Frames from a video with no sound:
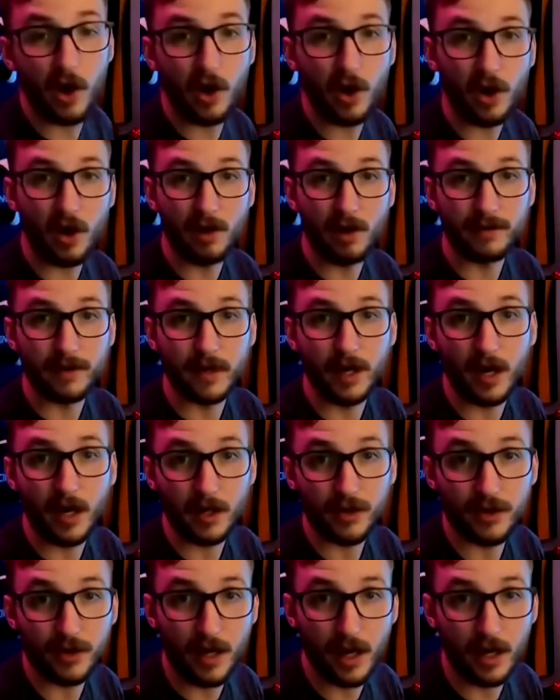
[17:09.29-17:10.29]
all for
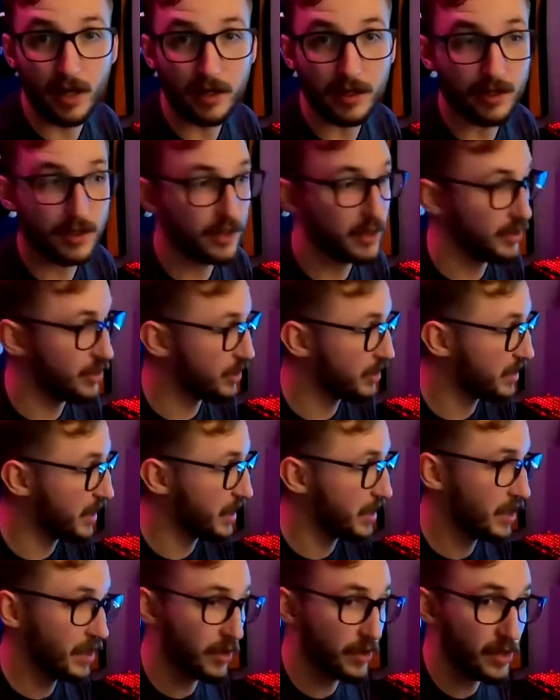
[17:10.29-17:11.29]
$100, and just
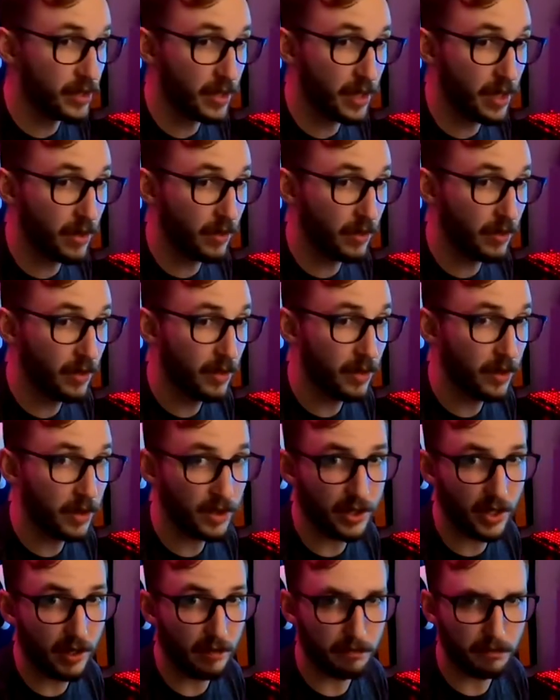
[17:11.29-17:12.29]
say, here you go. Or
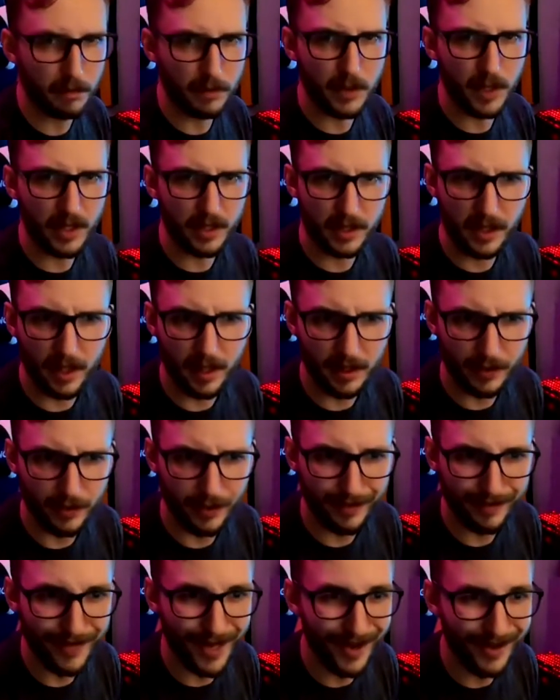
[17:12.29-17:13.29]
sorry, did I say
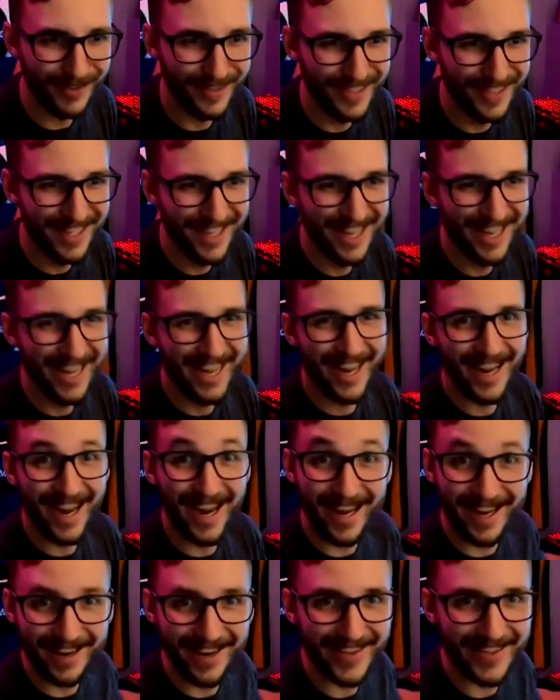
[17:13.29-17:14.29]
100? No,
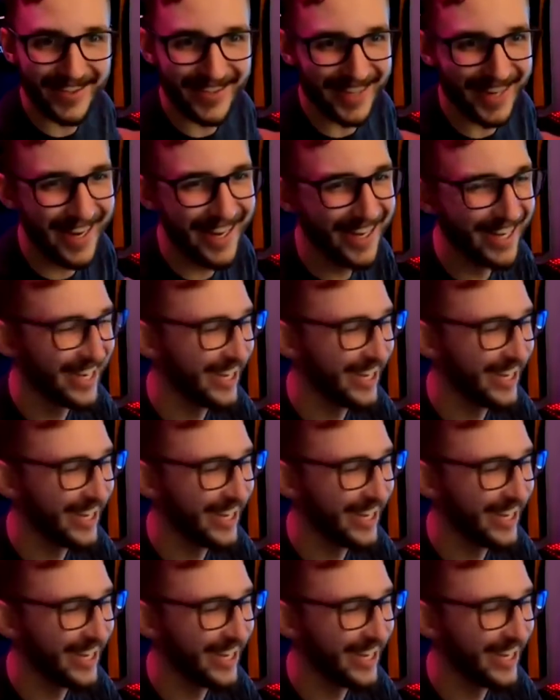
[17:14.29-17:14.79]
800.